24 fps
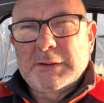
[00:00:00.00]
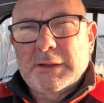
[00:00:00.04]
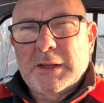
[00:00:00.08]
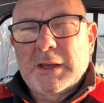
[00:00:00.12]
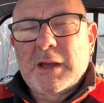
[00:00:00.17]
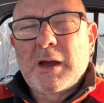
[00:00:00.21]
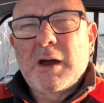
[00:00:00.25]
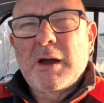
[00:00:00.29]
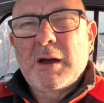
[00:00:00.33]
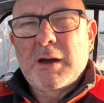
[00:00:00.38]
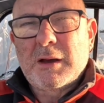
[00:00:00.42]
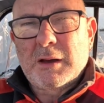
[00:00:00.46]

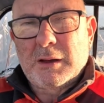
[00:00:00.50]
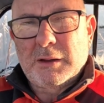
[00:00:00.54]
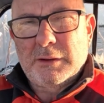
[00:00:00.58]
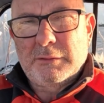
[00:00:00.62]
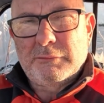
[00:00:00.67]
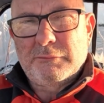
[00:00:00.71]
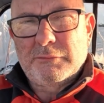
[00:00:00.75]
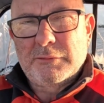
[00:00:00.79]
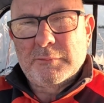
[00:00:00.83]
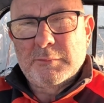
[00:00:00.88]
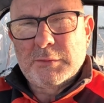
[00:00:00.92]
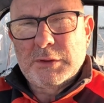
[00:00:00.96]
card
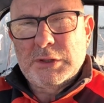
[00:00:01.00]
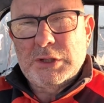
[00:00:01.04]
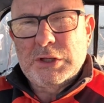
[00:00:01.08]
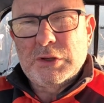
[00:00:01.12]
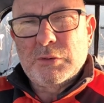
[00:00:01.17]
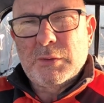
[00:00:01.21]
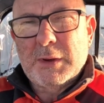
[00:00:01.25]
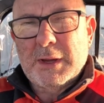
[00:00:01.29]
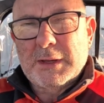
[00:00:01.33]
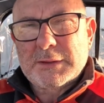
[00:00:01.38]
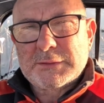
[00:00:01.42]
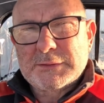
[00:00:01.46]
from the
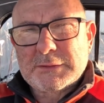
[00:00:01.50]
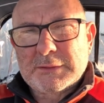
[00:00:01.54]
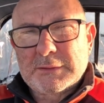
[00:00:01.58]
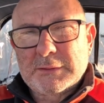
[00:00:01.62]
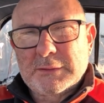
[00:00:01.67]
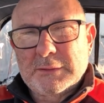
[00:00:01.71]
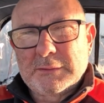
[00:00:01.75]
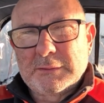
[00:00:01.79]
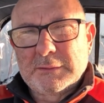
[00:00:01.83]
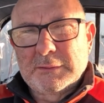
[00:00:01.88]
US